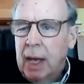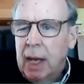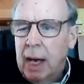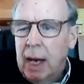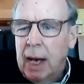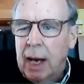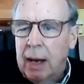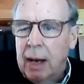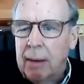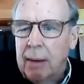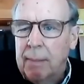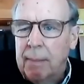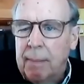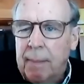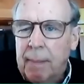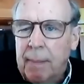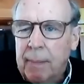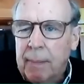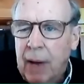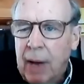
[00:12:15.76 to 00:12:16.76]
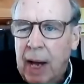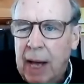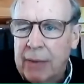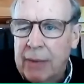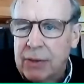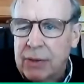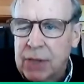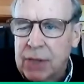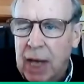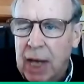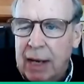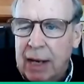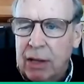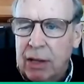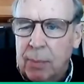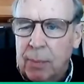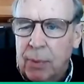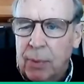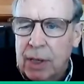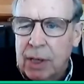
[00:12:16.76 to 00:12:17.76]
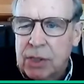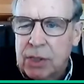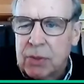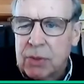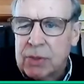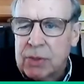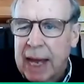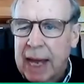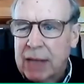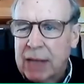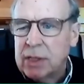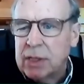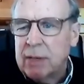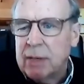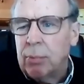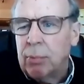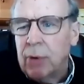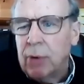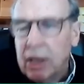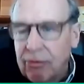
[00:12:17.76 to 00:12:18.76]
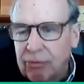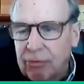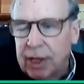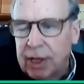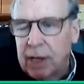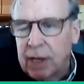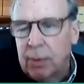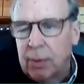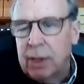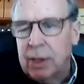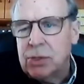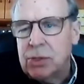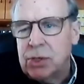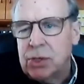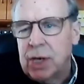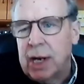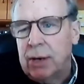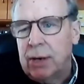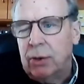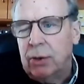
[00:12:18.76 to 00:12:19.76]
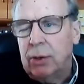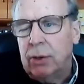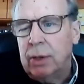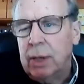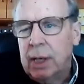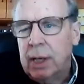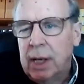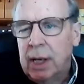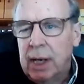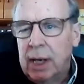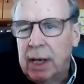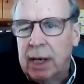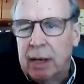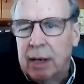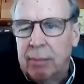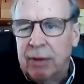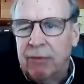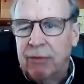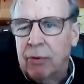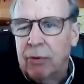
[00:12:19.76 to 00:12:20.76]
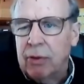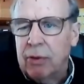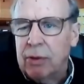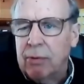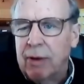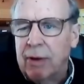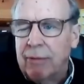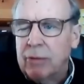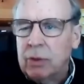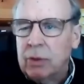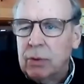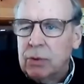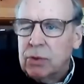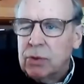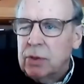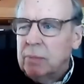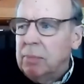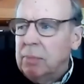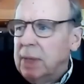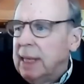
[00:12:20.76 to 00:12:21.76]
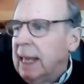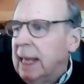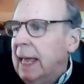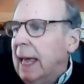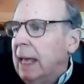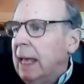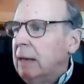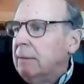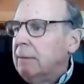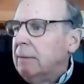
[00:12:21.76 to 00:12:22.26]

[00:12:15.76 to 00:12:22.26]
um, on the side of the British. He was actually briefly a British general uh, before the revolution began.